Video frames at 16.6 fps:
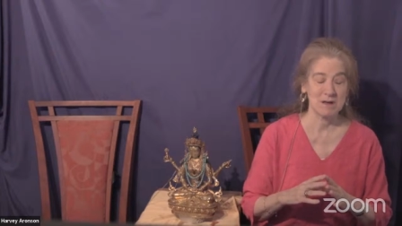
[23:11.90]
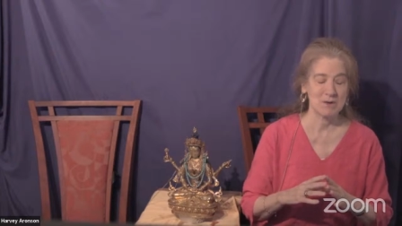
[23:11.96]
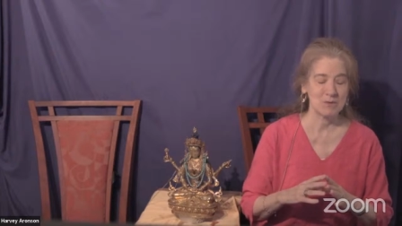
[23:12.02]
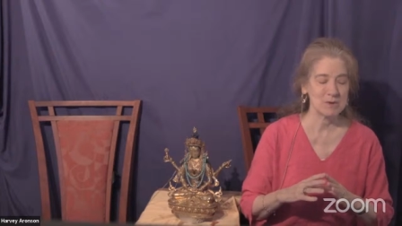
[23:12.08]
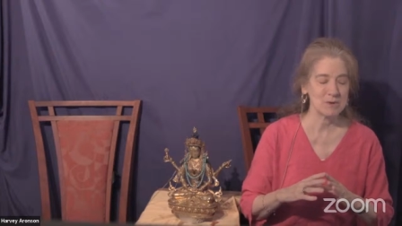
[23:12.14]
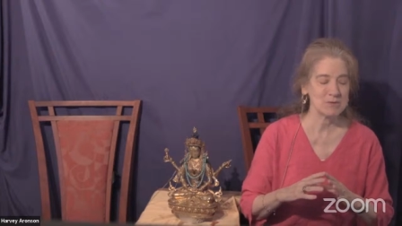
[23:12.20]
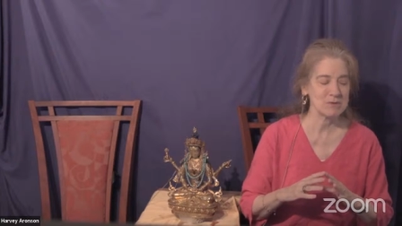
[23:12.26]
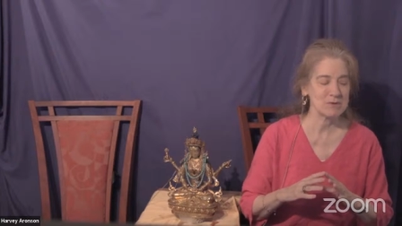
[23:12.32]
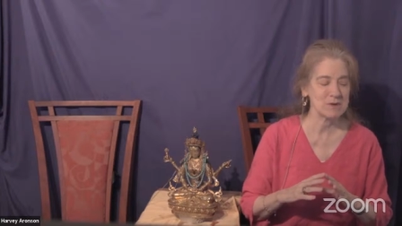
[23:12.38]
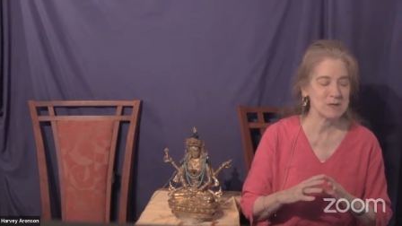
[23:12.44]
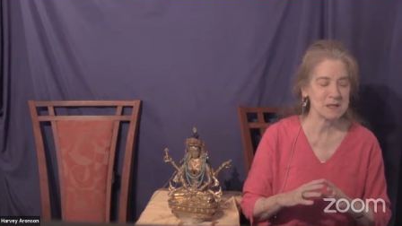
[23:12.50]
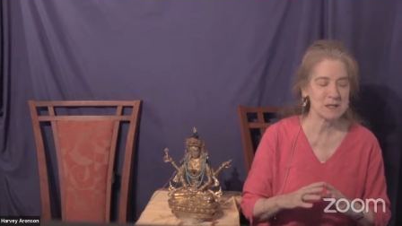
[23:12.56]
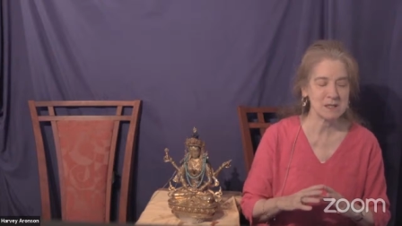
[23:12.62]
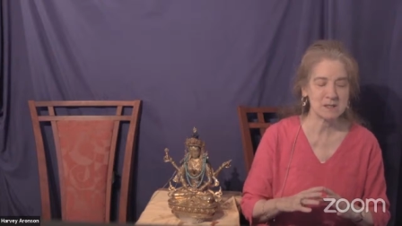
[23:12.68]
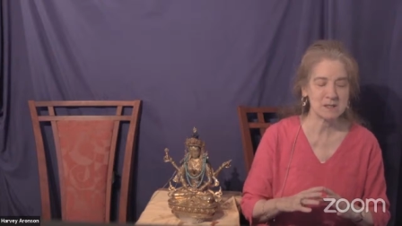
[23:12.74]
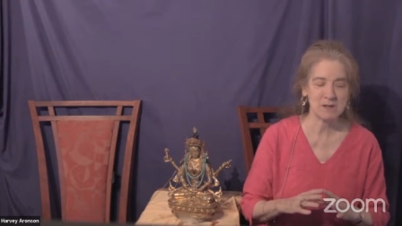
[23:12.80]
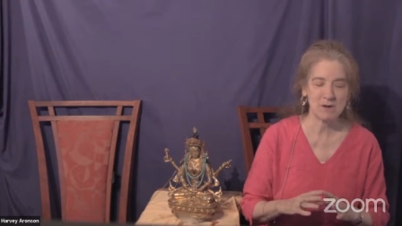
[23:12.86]
We
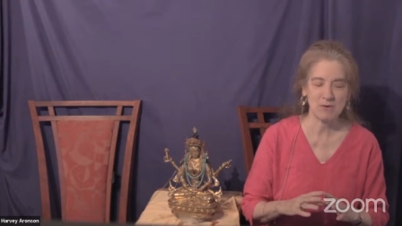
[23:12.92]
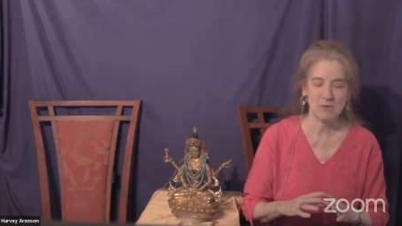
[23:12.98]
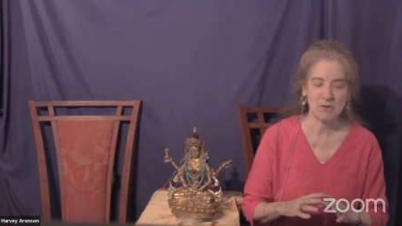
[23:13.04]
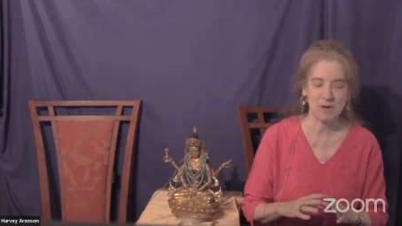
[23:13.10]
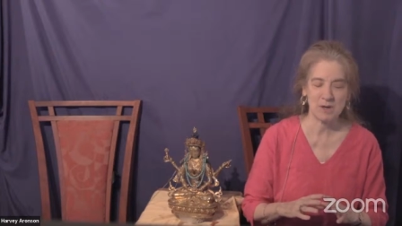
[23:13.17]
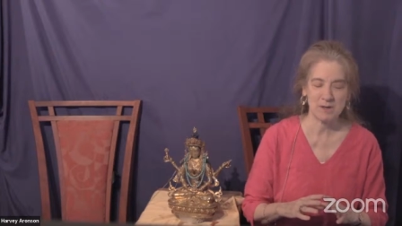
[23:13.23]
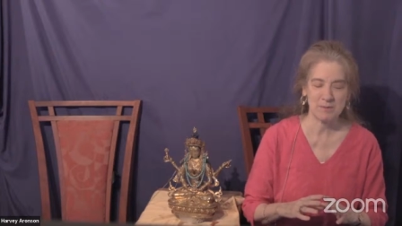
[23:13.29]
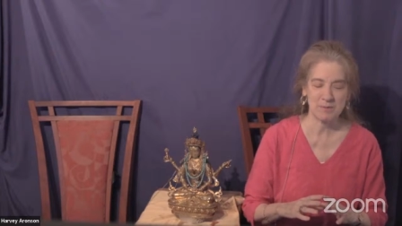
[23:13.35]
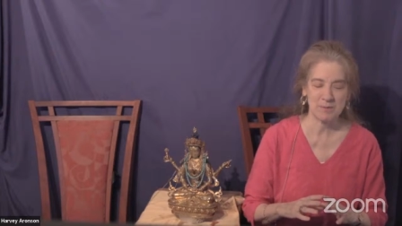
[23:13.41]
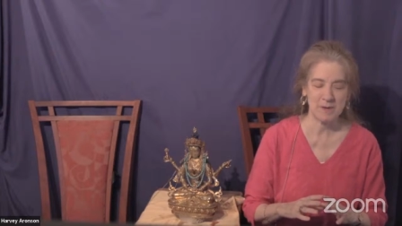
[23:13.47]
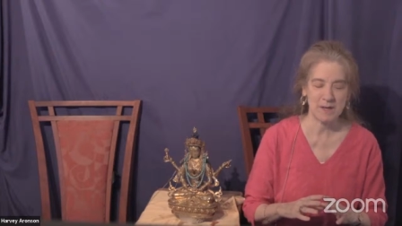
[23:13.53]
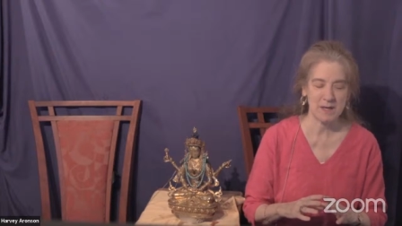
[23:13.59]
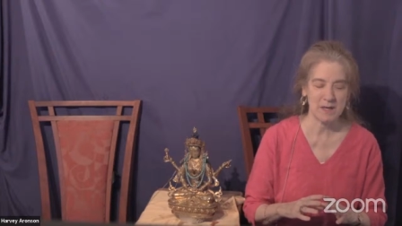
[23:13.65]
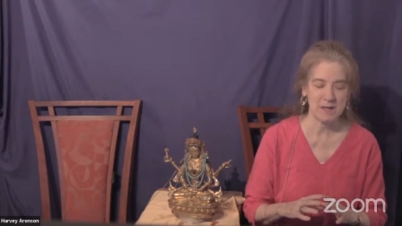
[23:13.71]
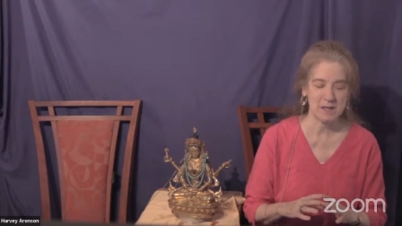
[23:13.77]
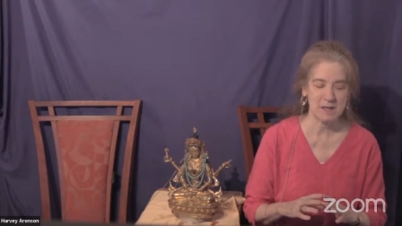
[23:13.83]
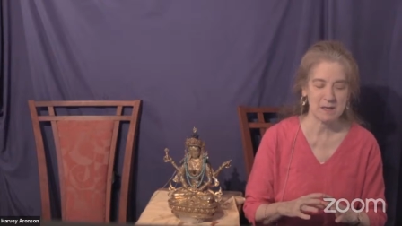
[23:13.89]
really don't want
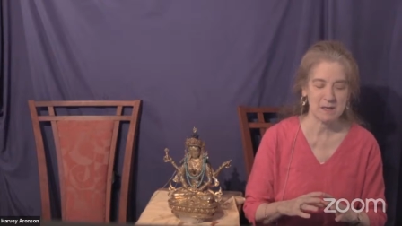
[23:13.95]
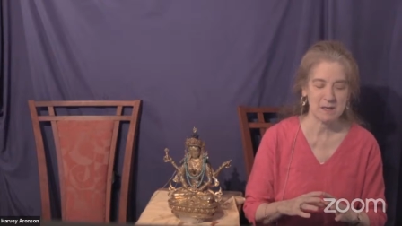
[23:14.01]
pain.